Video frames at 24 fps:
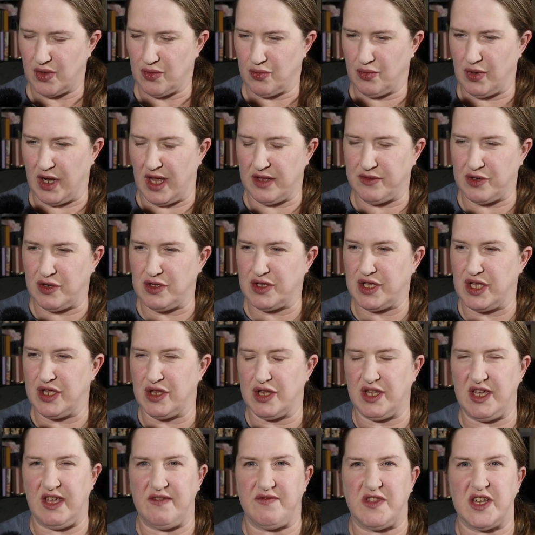rather
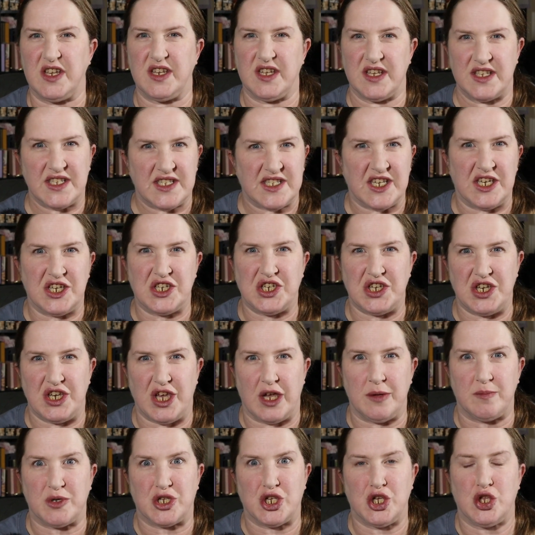than leave the decision up